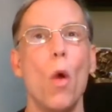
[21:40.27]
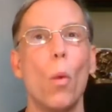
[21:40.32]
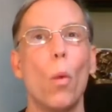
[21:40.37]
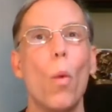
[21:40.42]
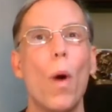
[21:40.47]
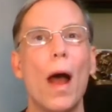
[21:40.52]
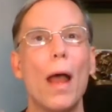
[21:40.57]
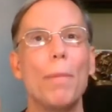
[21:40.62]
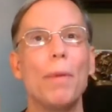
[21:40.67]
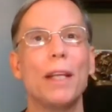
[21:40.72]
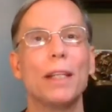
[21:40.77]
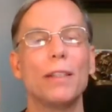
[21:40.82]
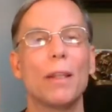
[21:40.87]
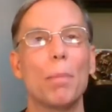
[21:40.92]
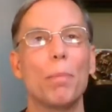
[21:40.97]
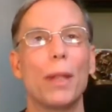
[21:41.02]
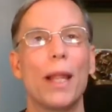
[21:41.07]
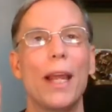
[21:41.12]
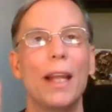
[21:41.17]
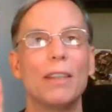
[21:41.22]
Why? Because the
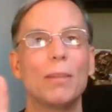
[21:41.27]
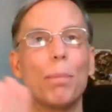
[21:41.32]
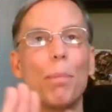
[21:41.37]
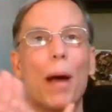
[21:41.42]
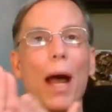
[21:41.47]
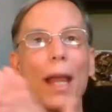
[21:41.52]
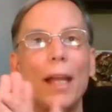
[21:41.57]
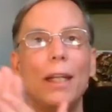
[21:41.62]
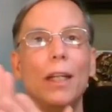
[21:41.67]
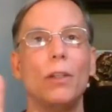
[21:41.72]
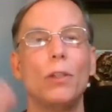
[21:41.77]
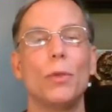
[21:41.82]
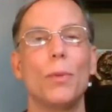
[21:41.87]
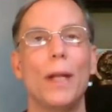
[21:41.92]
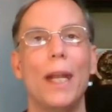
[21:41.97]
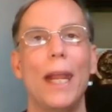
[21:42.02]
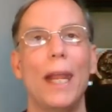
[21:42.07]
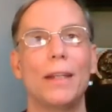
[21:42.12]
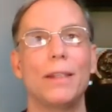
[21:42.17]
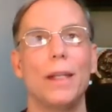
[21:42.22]
plants bind it to
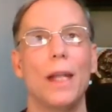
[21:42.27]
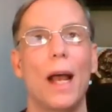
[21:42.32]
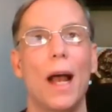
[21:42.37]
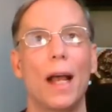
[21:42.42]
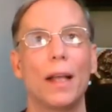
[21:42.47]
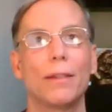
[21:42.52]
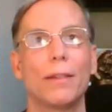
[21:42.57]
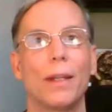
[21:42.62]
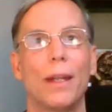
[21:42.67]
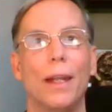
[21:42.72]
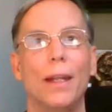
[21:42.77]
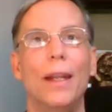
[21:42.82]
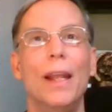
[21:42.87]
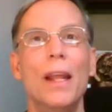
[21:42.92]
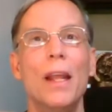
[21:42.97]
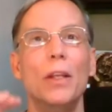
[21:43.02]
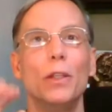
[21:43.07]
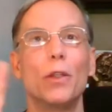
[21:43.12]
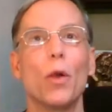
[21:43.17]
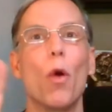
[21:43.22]
an antioxidant,
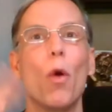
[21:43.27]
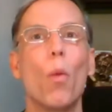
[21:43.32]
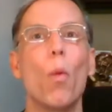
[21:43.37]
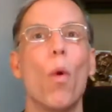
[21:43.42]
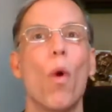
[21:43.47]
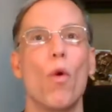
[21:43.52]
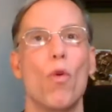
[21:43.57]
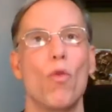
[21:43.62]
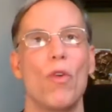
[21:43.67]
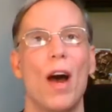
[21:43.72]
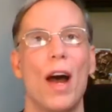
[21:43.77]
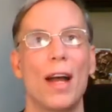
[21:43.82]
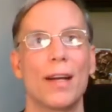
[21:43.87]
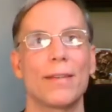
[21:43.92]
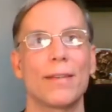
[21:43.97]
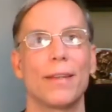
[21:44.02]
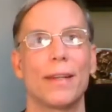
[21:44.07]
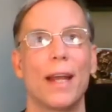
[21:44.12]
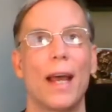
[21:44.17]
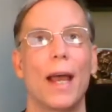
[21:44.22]
so it won't
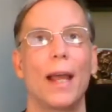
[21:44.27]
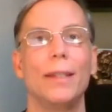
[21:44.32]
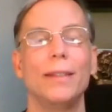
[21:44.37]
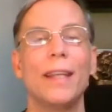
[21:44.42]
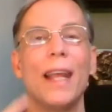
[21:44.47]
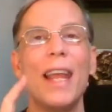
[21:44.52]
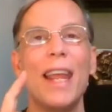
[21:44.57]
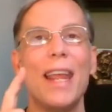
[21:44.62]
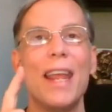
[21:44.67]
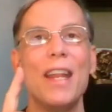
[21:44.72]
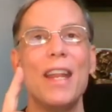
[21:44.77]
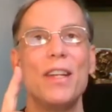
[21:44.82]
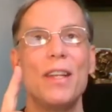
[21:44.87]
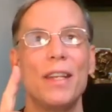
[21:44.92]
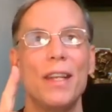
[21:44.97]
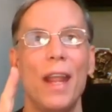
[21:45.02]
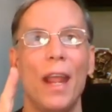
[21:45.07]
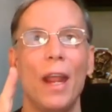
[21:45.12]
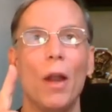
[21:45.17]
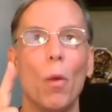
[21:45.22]
oxidize, and,
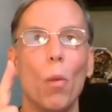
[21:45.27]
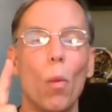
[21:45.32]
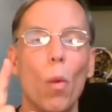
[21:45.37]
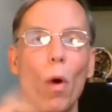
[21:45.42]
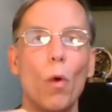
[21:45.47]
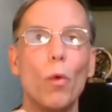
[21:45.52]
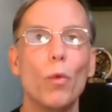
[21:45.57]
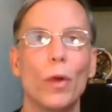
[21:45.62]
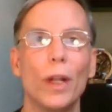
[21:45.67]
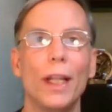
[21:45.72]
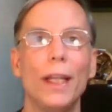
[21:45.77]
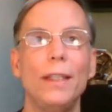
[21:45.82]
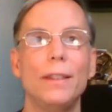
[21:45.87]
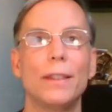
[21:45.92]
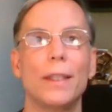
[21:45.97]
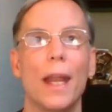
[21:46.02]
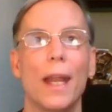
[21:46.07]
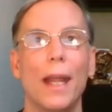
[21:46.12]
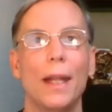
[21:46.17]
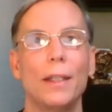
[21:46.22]
and it won't release
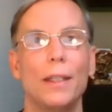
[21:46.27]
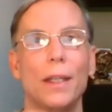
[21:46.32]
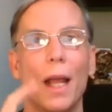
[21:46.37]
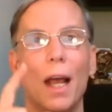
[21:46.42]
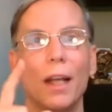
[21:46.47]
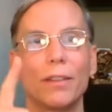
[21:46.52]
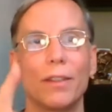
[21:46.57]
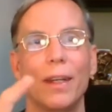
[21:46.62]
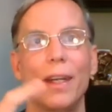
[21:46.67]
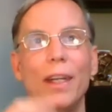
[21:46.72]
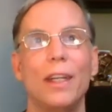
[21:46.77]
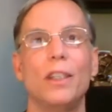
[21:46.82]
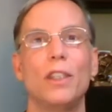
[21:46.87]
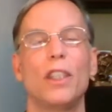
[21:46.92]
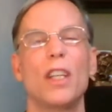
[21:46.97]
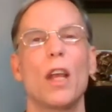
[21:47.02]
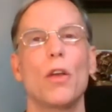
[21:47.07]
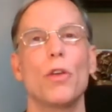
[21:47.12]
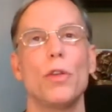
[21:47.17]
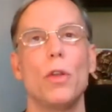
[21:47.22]
that antioxidant
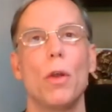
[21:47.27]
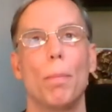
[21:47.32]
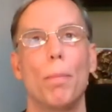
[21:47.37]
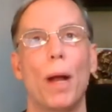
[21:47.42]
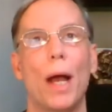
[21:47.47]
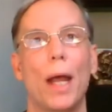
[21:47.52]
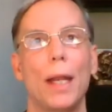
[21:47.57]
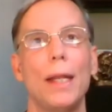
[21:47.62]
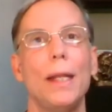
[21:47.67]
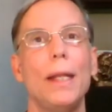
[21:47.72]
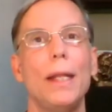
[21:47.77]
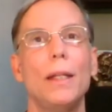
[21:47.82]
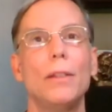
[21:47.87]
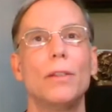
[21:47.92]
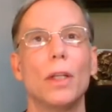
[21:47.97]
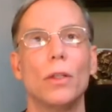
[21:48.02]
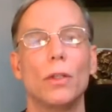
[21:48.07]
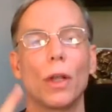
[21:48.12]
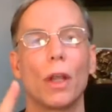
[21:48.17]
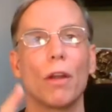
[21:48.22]
until your body needs
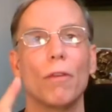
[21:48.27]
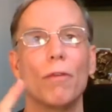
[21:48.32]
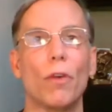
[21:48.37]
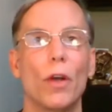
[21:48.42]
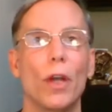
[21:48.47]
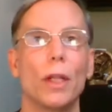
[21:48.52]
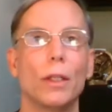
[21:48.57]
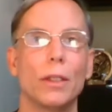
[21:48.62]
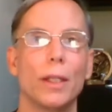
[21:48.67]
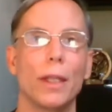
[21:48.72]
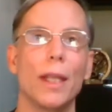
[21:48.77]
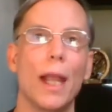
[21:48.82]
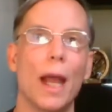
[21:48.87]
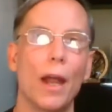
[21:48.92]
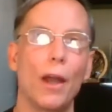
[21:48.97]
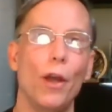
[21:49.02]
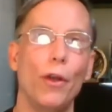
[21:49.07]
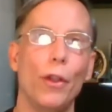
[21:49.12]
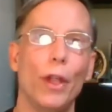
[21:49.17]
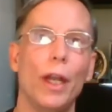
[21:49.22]
it to convert it to the
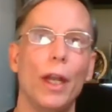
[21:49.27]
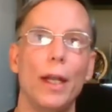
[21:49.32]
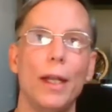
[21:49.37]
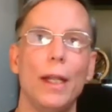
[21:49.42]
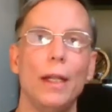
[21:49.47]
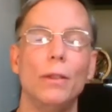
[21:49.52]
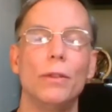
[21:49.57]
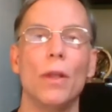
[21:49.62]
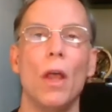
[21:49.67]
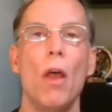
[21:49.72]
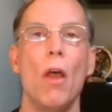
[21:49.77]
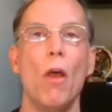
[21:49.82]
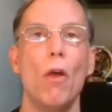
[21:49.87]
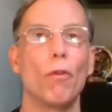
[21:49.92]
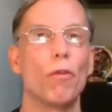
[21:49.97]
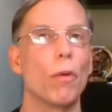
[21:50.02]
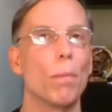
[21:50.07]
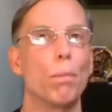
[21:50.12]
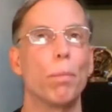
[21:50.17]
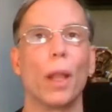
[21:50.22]
iron that it needs
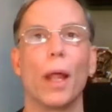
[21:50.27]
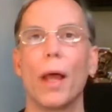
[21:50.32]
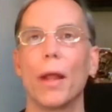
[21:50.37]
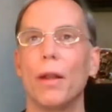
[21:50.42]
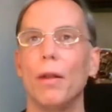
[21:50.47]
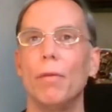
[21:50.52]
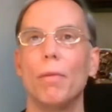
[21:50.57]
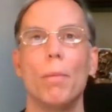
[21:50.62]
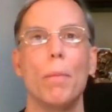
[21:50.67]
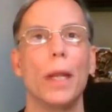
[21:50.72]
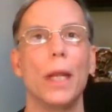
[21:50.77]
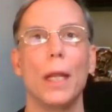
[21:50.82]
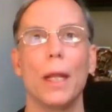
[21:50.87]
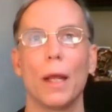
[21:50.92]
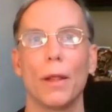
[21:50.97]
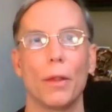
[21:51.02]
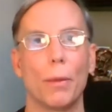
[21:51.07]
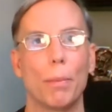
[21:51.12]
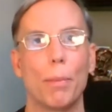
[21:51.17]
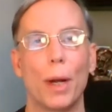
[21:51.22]
for blood and many
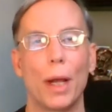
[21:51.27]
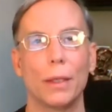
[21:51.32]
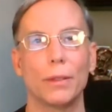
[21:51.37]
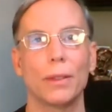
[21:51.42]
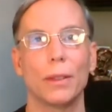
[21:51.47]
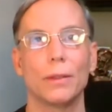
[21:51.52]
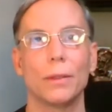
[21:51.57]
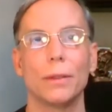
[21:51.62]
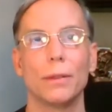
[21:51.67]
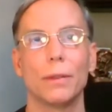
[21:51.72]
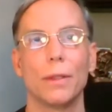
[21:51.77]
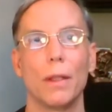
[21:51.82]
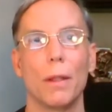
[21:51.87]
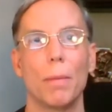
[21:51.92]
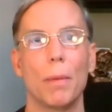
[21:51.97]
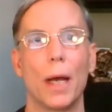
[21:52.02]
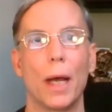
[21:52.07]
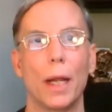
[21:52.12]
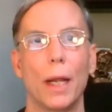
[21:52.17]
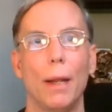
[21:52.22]
other processes in the
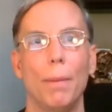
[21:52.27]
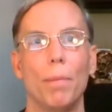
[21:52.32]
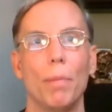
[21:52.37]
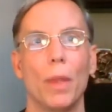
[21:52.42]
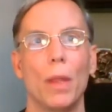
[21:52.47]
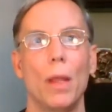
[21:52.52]
body.